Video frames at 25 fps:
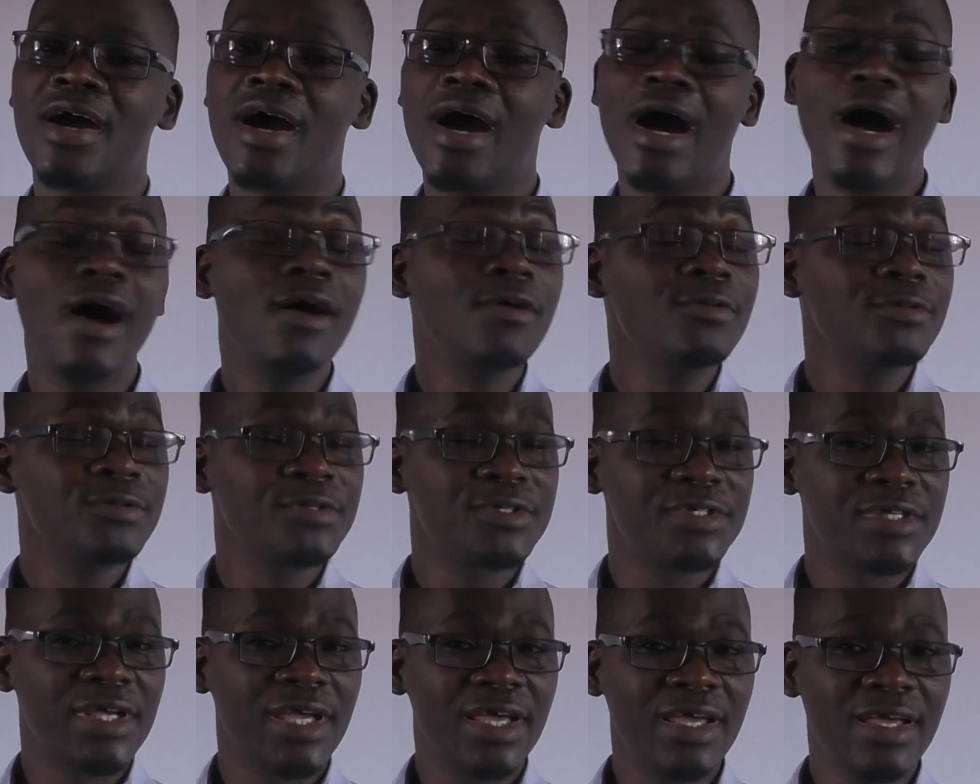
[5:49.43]
I would
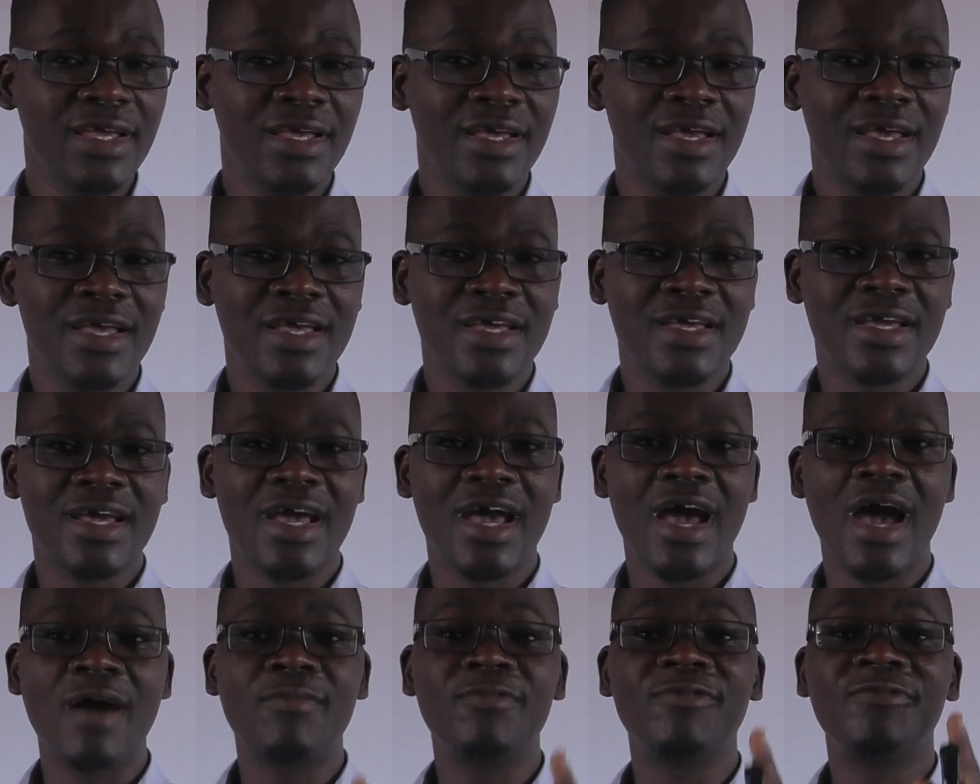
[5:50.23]
say,
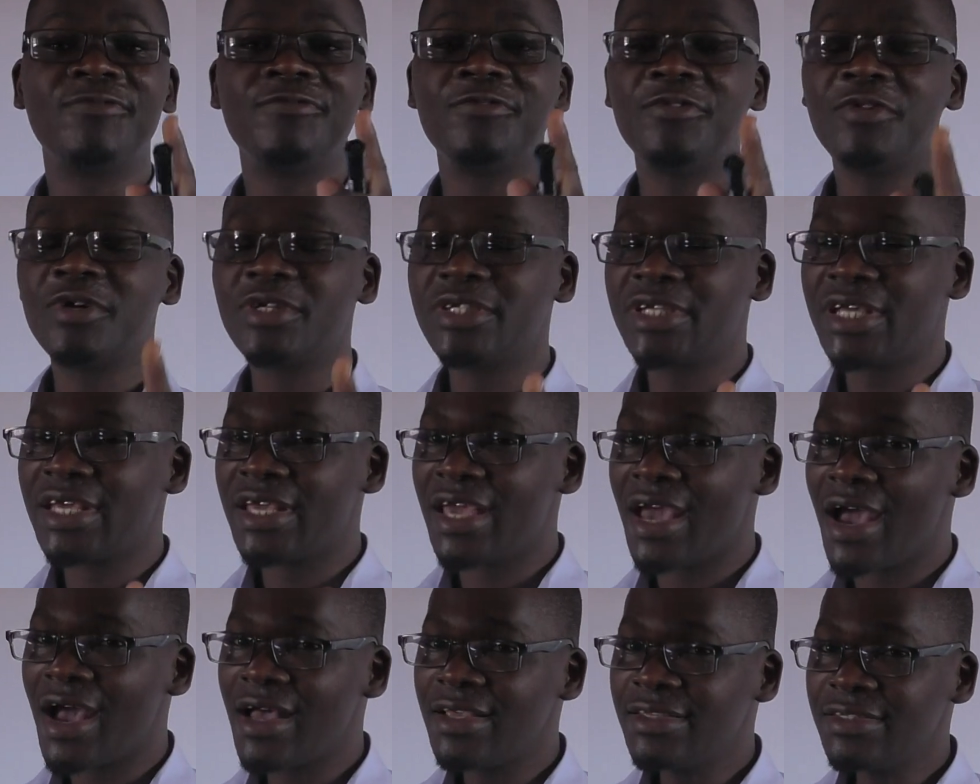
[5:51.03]
I'm 40
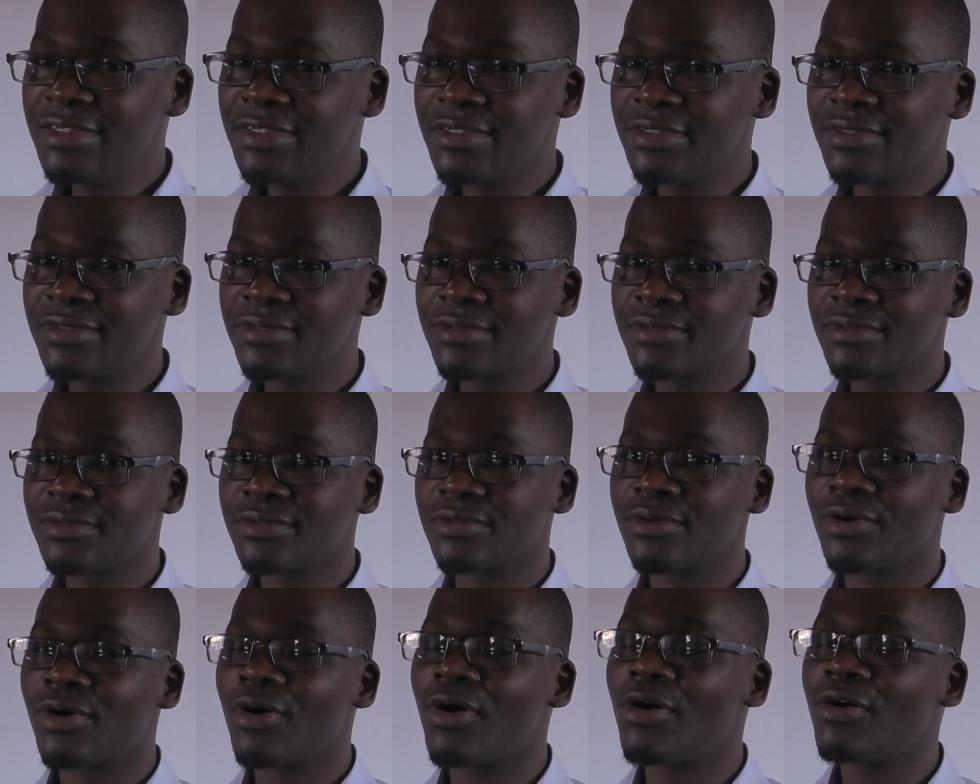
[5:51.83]
years
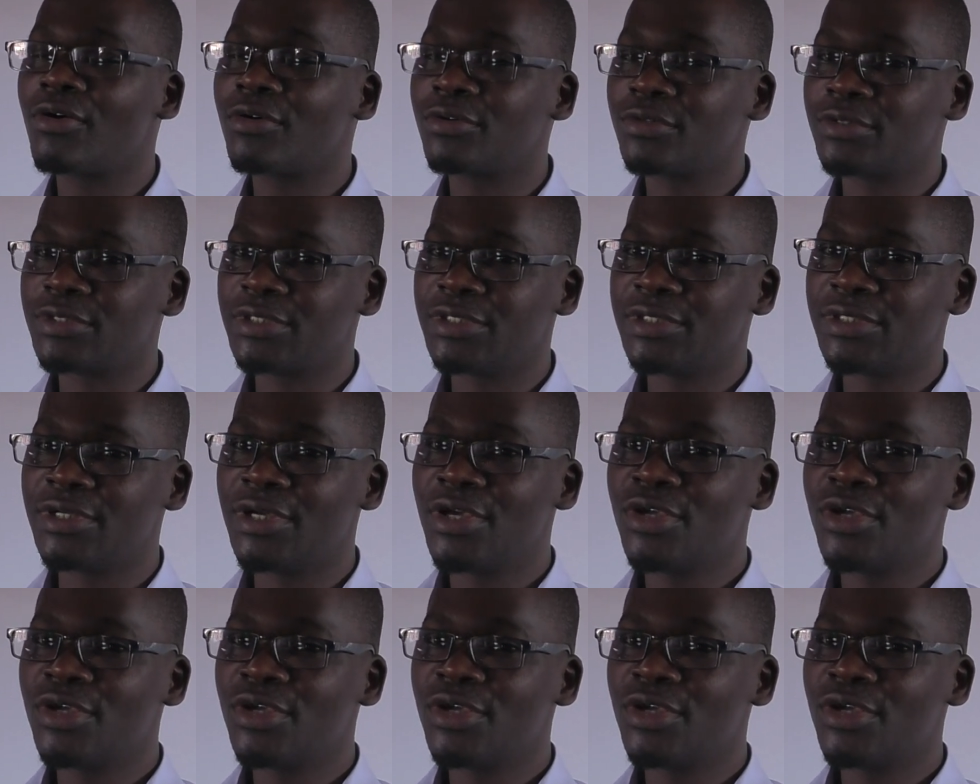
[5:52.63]
old.